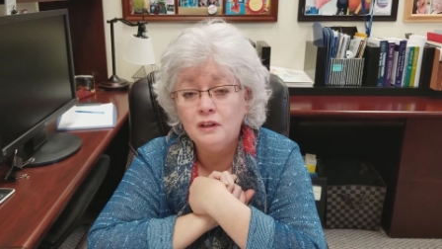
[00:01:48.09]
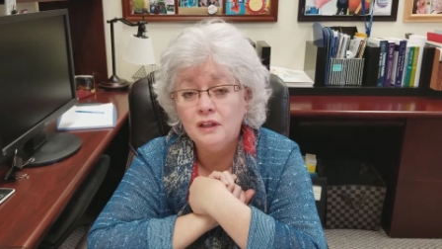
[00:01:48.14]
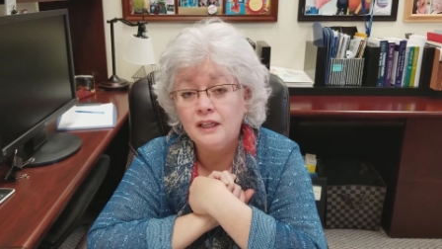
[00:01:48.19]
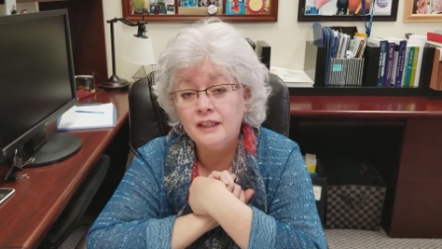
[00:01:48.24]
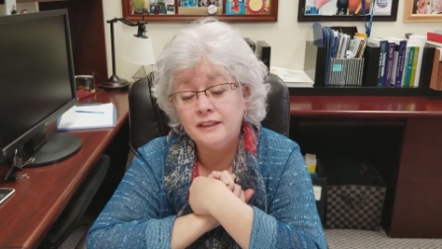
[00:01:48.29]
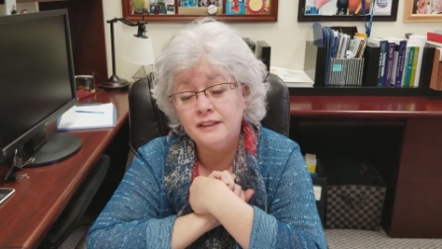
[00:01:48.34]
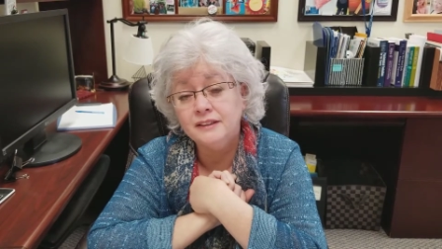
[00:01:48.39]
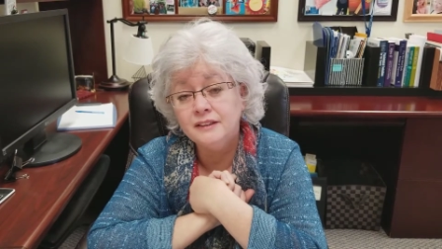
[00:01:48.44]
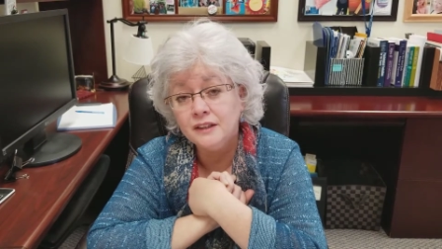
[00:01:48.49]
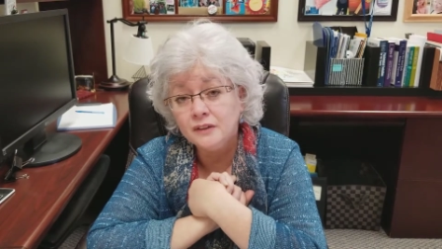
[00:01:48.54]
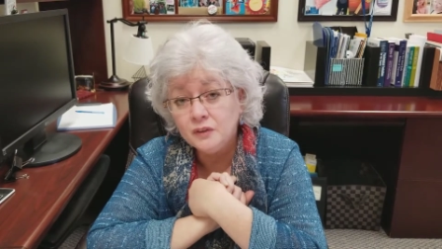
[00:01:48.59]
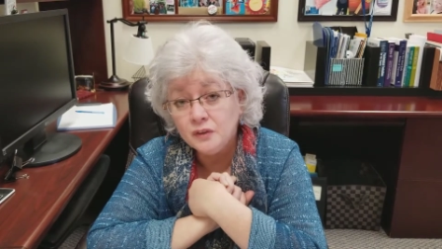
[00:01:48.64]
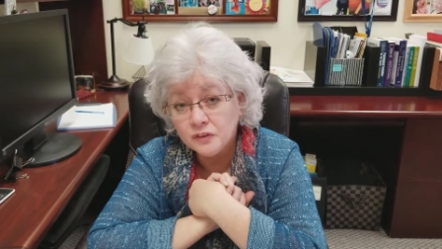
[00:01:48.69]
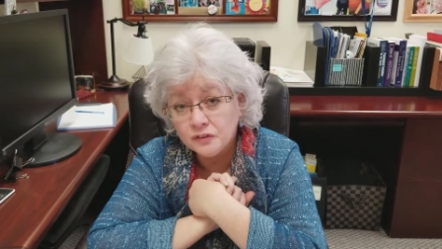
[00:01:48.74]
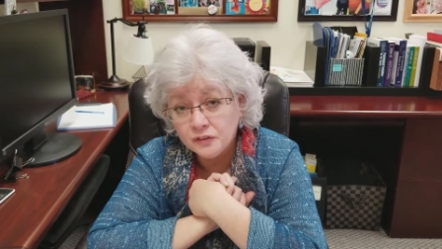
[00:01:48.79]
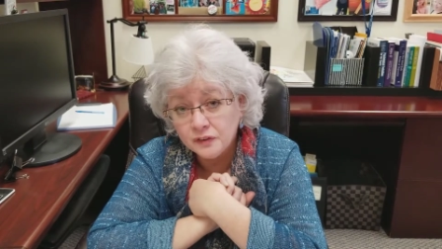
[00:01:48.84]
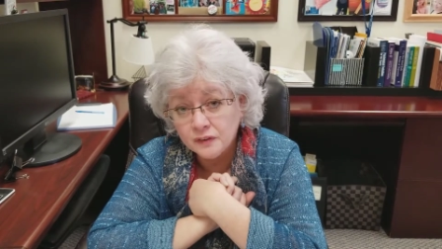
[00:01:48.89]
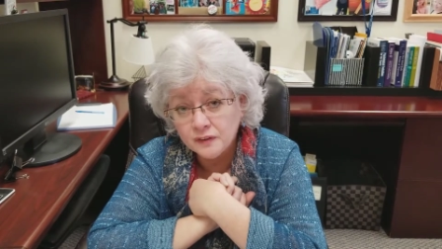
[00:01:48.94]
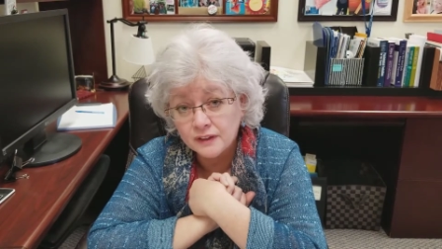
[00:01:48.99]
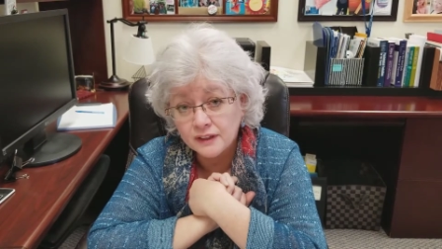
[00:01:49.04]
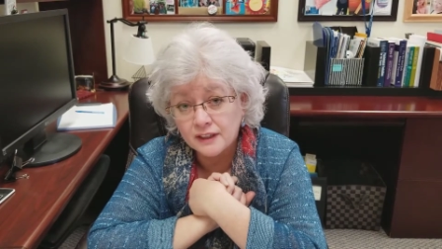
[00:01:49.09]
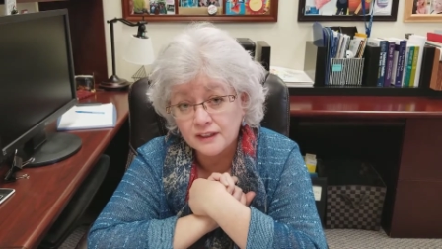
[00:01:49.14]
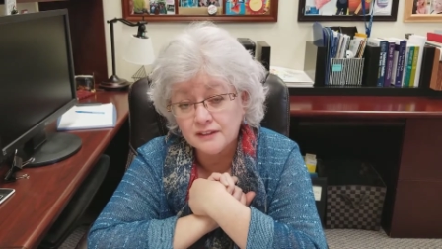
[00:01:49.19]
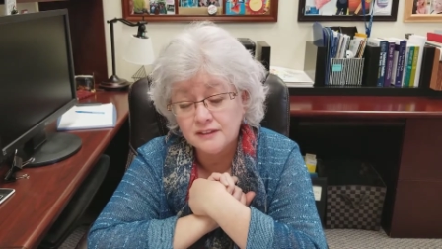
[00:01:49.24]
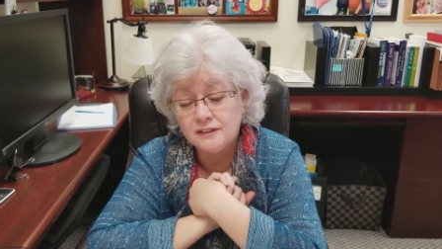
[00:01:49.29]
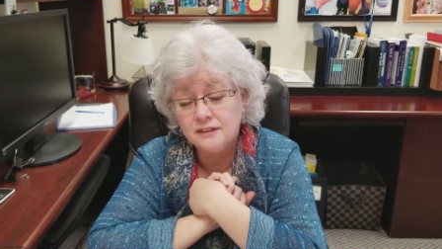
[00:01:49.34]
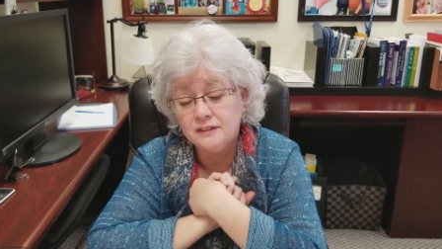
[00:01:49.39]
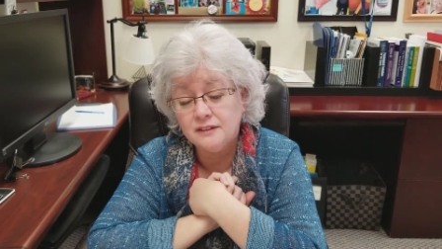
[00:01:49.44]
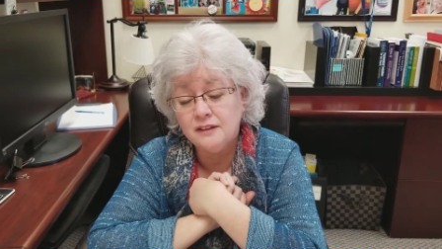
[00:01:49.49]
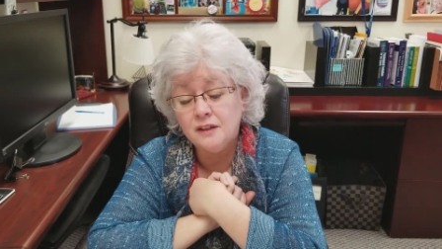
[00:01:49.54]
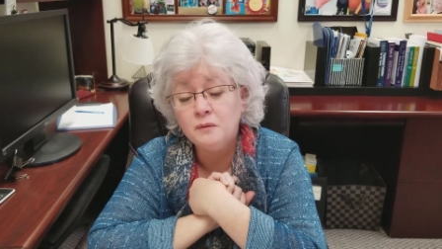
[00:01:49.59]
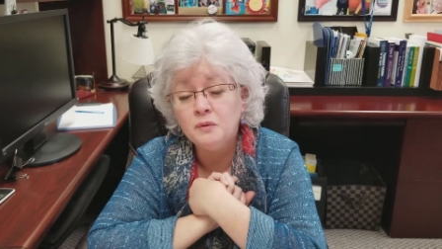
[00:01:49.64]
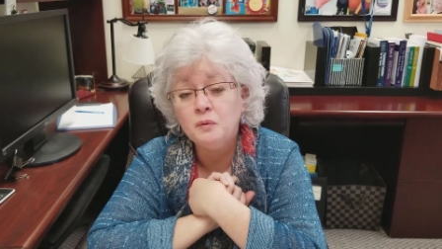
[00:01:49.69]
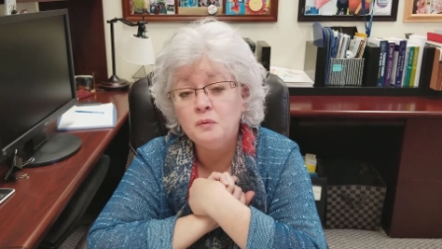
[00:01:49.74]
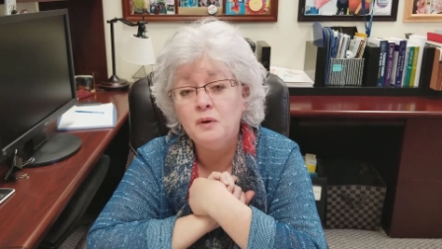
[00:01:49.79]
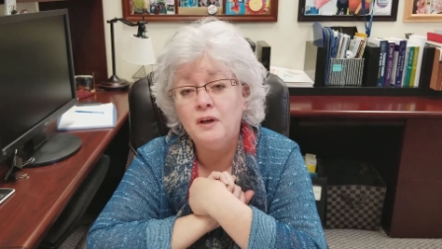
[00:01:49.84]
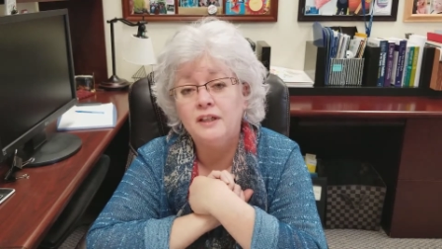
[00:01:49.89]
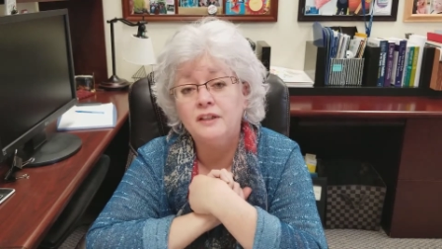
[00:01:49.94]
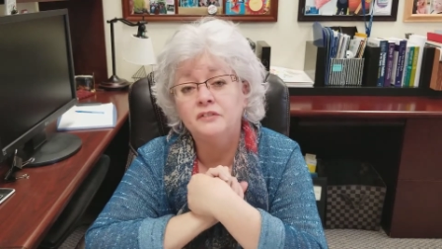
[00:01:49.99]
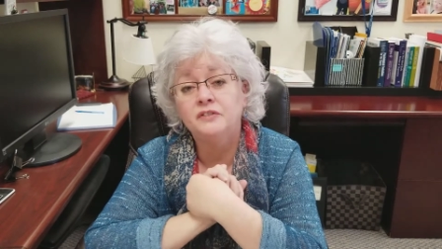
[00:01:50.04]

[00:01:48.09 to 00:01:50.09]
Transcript: I can tell you a few things. Number one,